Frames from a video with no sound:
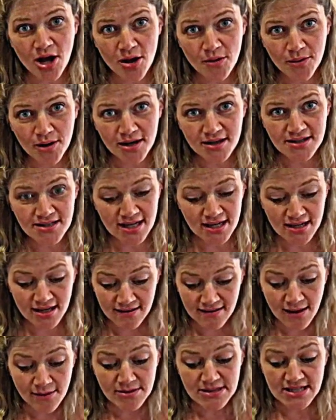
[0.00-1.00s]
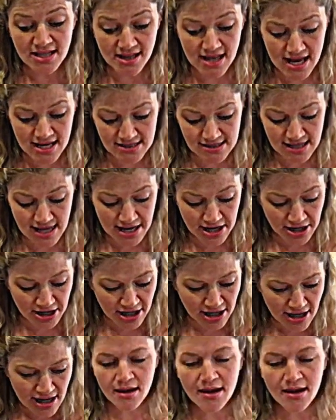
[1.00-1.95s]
all worked in, and that was the last layer.